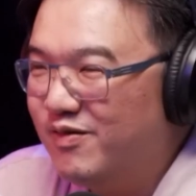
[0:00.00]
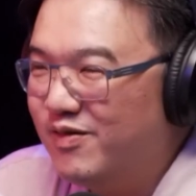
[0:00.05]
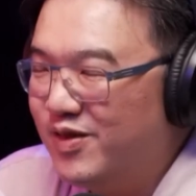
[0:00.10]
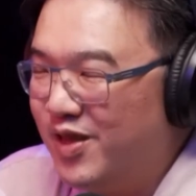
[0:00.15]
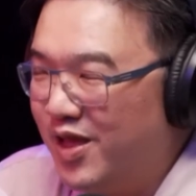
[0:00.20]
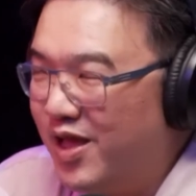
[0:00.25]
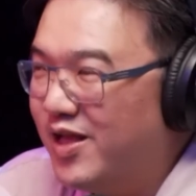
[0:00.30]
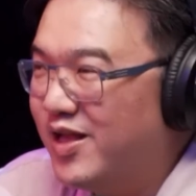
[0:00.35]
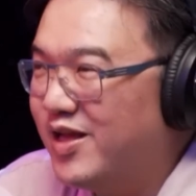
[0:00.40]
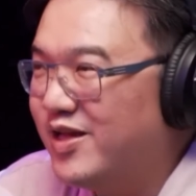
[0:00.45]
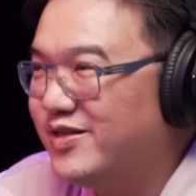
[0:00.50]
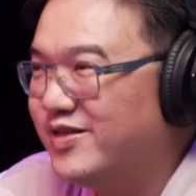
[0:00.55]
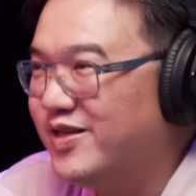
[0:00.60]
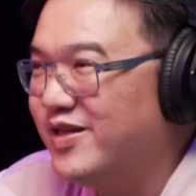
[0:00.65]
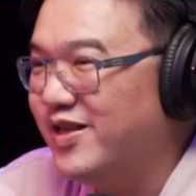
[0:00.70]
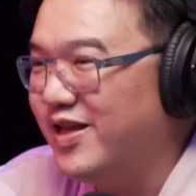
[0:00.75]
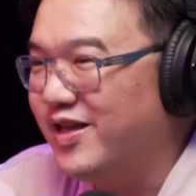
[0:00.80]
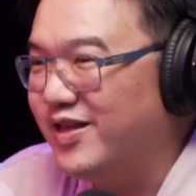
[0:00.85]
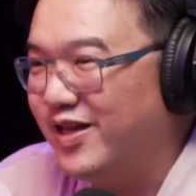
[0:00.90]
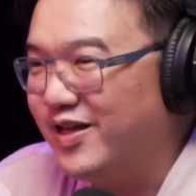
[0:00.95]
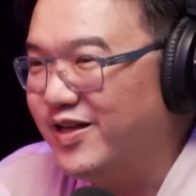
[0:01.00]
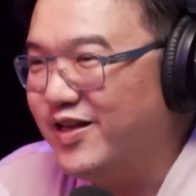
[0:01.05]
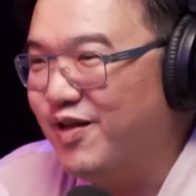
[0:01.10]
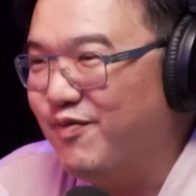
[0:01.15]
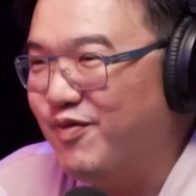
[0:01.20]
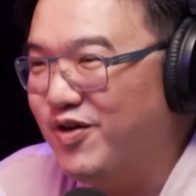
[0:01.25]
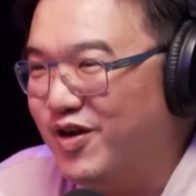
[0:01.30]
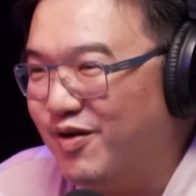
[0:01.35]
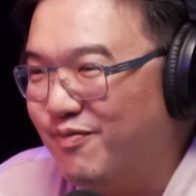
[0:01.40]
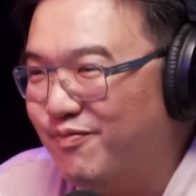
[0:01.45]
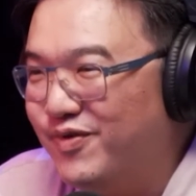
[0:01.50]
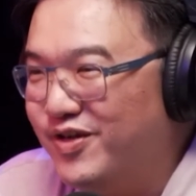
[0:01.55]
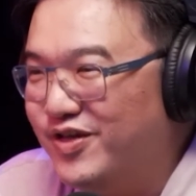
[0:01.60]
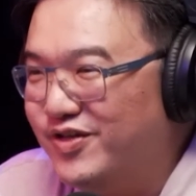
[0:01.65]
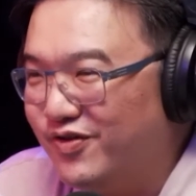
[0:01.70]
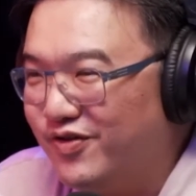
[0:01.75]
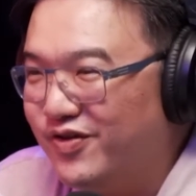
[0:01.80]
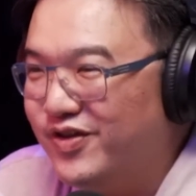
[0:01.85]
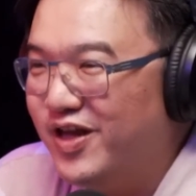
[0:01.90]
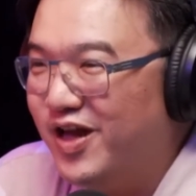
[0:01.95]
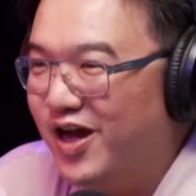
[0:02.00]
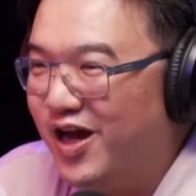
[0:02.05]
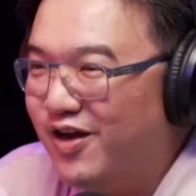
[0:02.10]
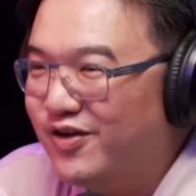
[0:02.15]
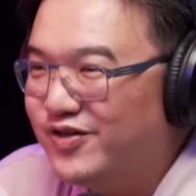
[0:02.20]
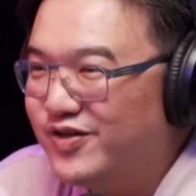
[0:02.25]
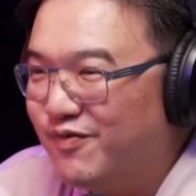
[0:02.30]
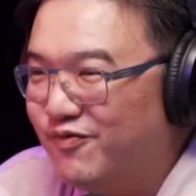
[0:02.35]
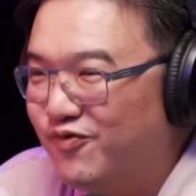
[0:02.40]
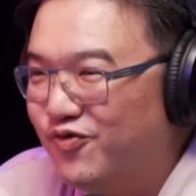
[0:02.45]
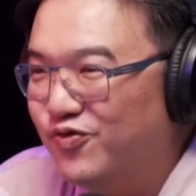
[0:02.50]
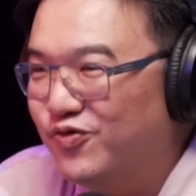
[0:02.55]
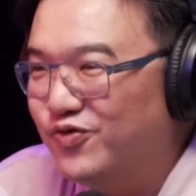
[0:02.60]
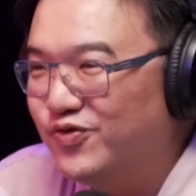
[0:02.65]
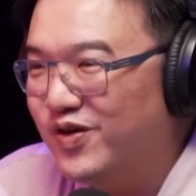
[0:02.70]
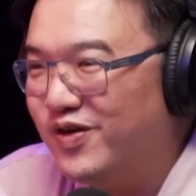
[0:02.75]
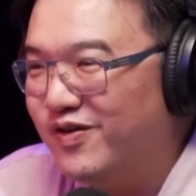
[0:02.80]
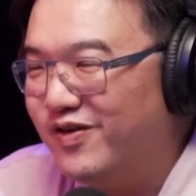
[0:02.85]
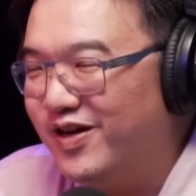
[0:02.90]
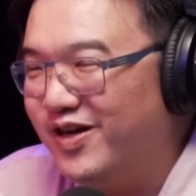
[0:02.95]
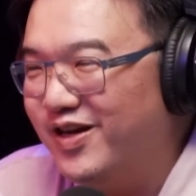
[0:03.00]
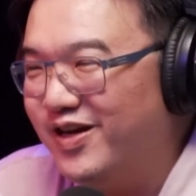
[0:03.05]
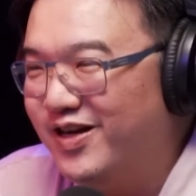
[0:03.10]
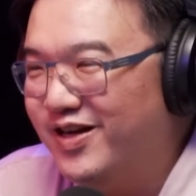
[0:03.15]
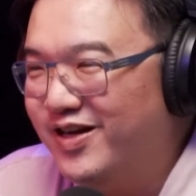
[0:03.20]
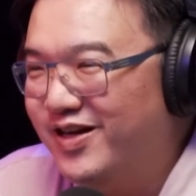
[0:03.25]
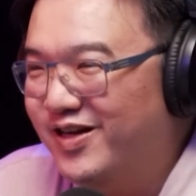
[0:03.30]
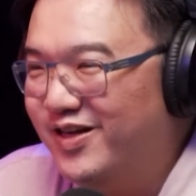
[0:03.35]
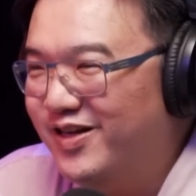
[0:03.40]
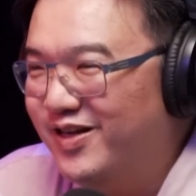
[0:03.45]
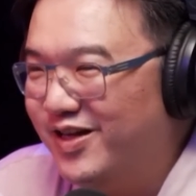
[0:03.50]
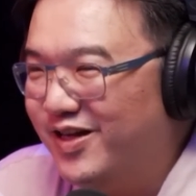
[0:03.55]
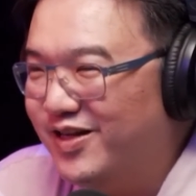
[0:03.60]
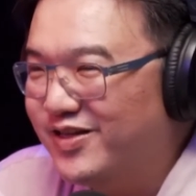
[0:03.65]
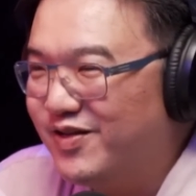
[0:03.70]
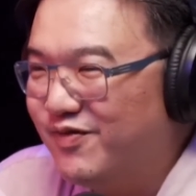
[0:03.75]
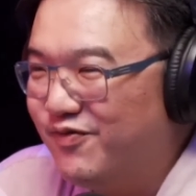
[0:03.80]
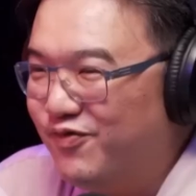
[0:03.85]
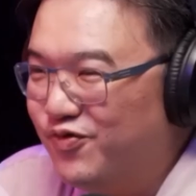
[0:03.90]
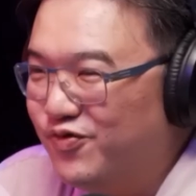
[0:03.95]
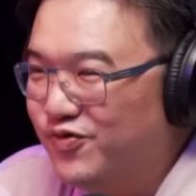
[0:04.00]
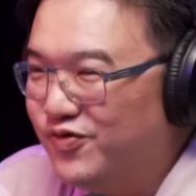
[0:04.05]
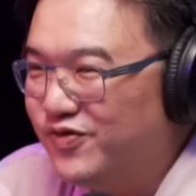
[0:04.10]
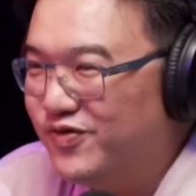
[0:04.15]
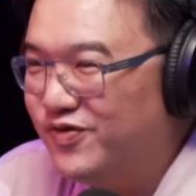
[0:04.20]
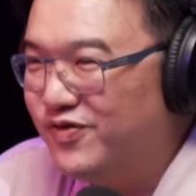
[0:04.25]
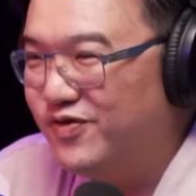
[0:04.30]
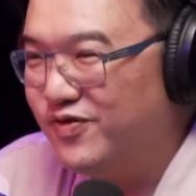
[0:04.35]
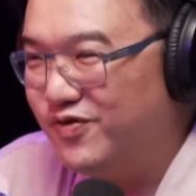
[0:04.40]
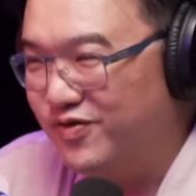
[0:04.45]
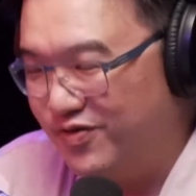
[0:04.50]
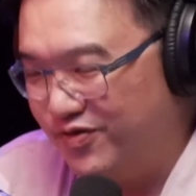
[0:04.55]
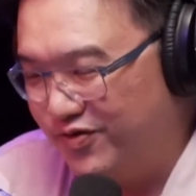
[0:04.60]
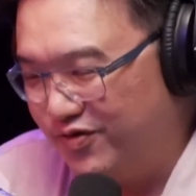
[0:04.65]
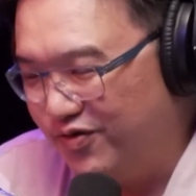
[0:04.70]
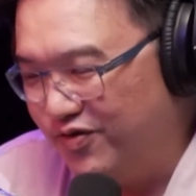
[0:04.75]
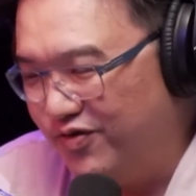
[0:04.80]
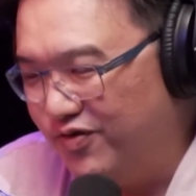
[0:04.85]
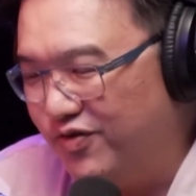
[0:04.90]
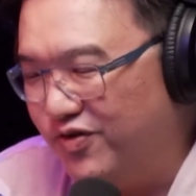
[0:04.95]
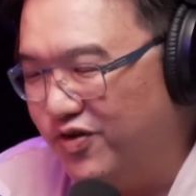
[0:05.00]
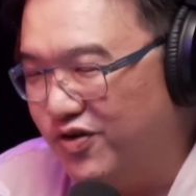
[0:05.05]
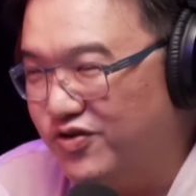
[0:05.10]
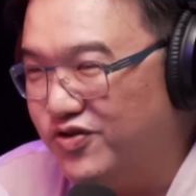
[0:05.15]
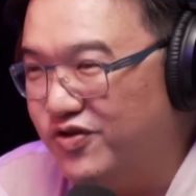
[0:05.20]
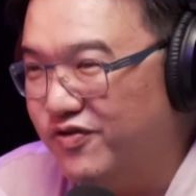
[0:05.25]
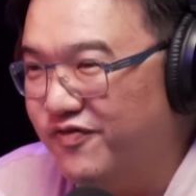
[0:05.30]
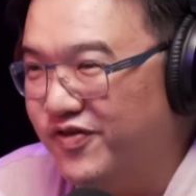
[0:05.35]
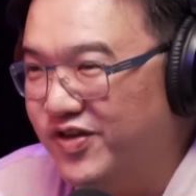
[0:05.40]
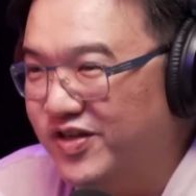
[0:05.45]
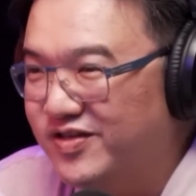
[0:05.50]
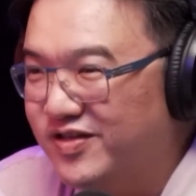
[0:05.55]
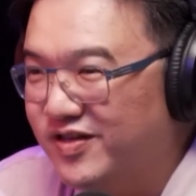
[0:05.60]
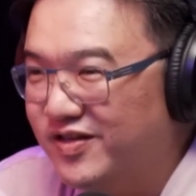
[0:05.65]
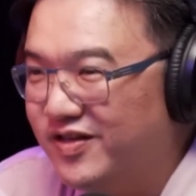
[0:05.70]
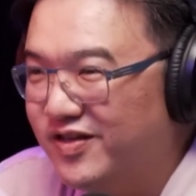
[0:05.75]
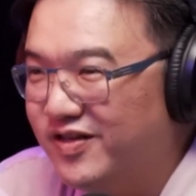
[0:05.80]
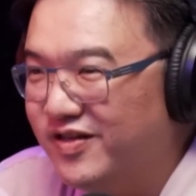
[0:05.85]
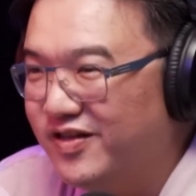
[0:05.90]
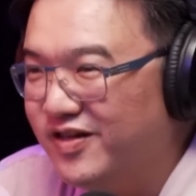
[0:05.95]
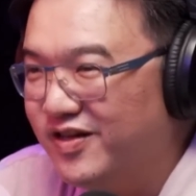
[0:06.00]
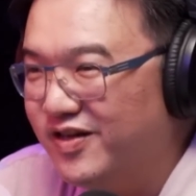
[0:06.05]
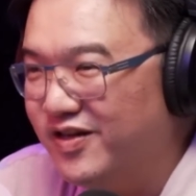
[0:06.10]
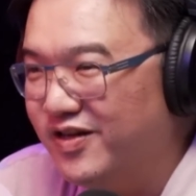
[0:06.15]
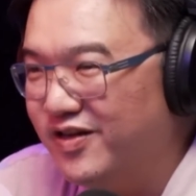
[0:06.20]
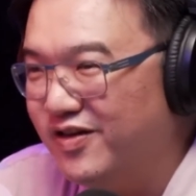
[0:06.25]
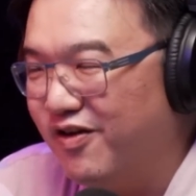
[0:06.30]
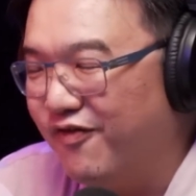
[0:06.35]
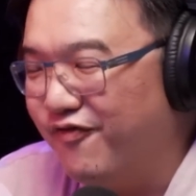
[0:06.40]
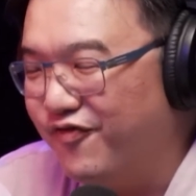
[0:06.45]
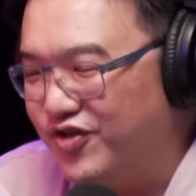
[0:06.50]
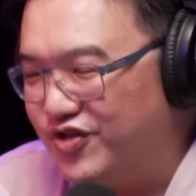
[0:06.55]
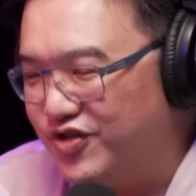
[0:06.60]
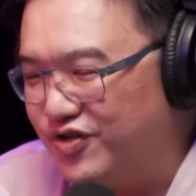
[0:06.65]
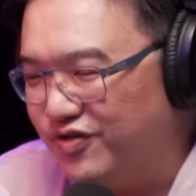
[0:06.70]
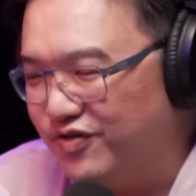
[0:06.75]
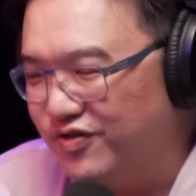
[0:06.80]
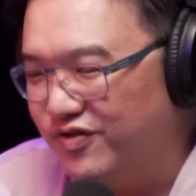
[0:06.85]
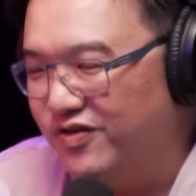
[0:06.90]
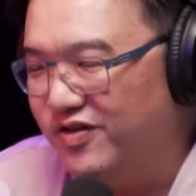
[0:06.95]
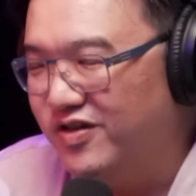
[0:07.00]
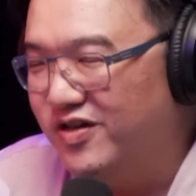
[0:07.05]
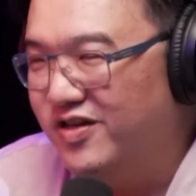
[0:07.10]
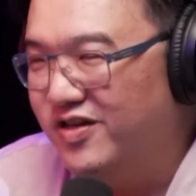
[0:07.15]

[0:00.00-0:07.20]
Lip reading: I said like naming companies, or there are some rules, right? There are some rules so you don't contravene certain official